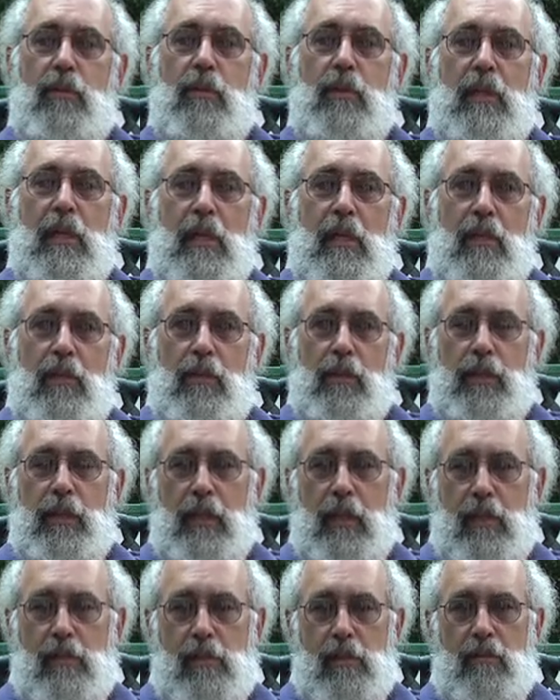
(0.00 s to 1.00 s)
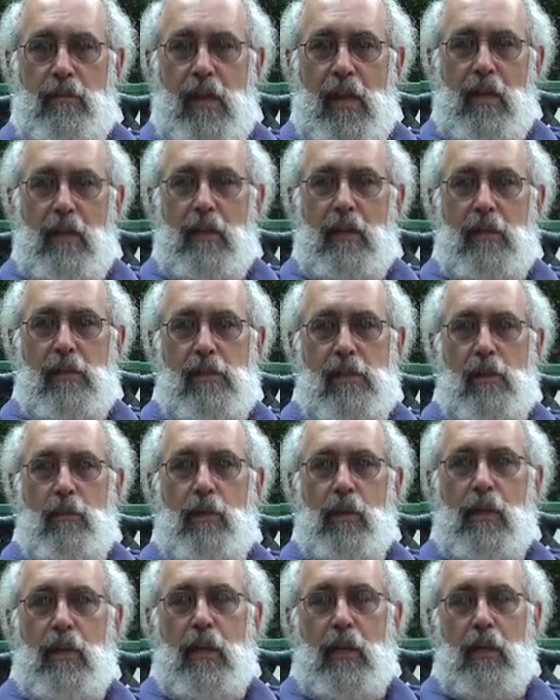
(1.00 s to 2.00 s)
to look in the Hudson Valley to see
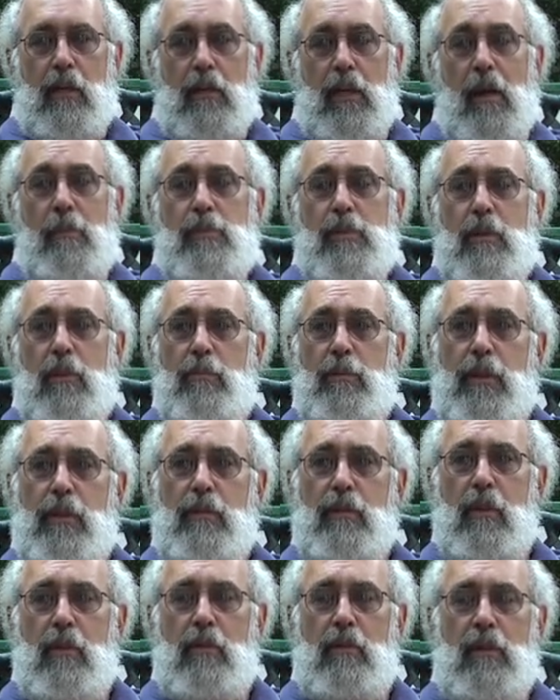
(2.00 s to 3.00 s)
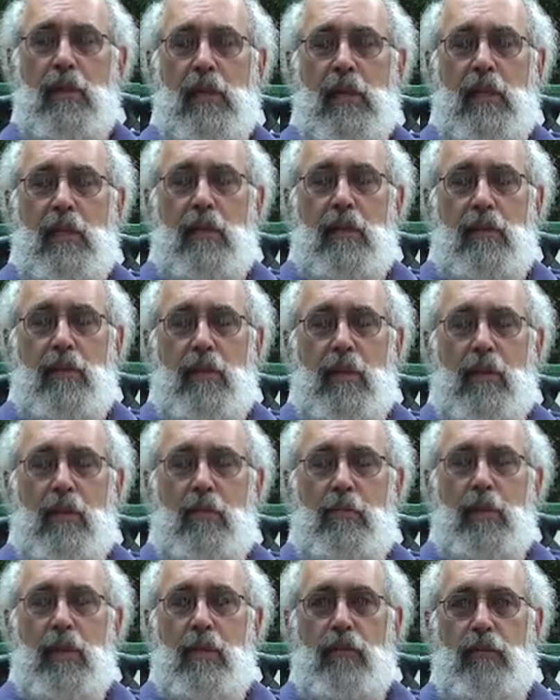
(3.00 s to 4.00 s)
what kind of crops could be grown that
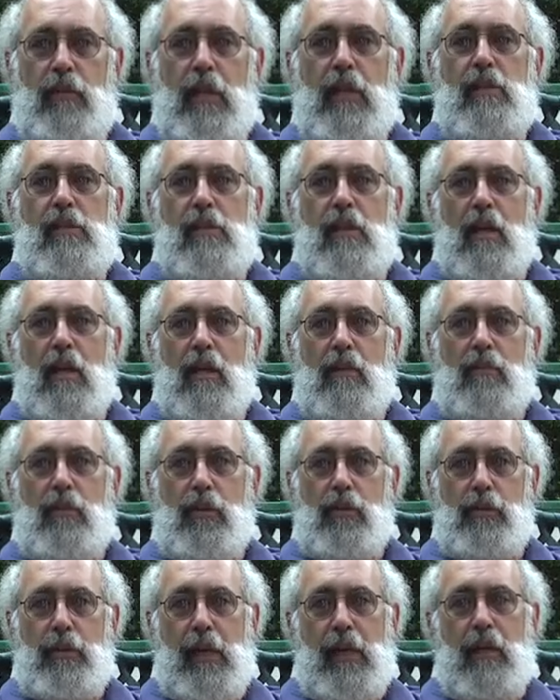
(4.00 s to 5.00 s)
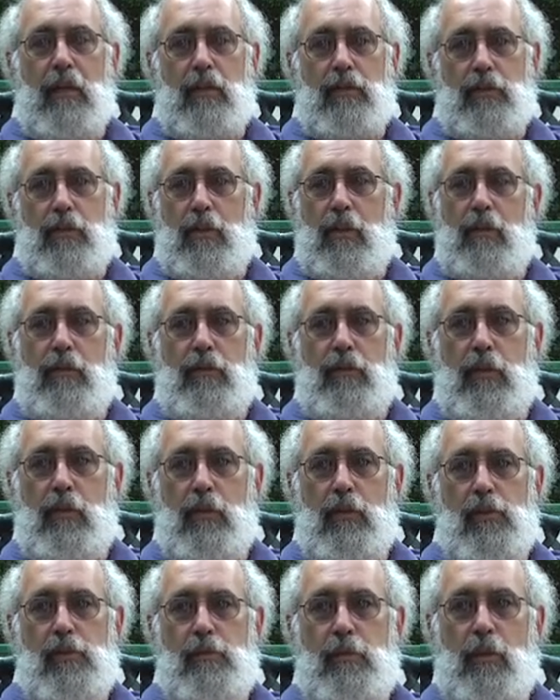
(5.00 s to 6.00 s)
could be the feedstock for creating alternative
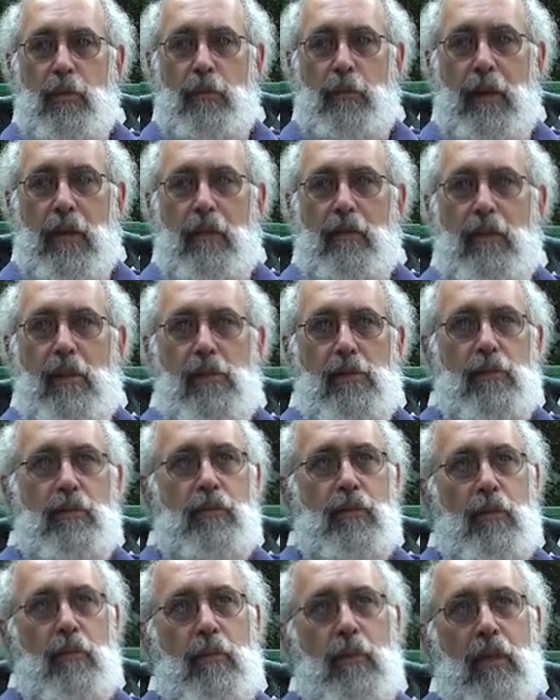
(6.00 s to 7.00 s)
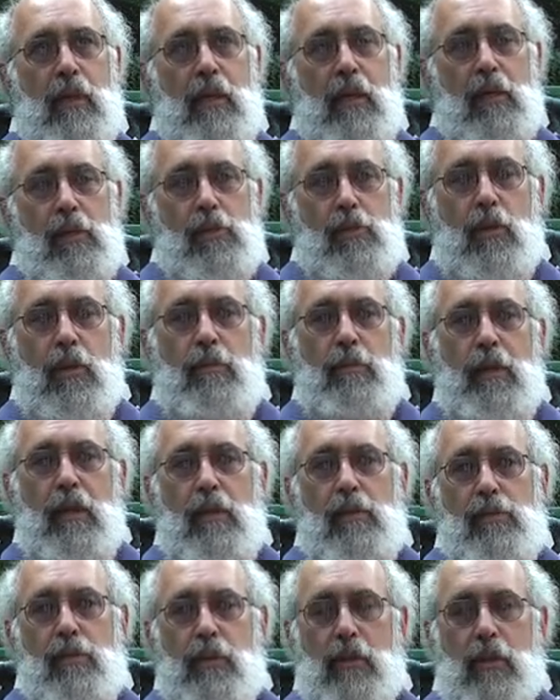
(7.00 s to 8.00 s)
fuels, both biodiesel from
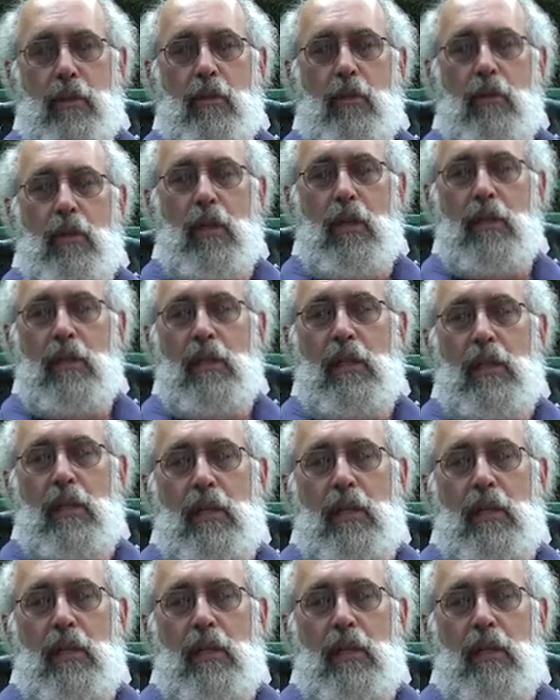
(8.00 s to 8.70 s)
soybeans or canola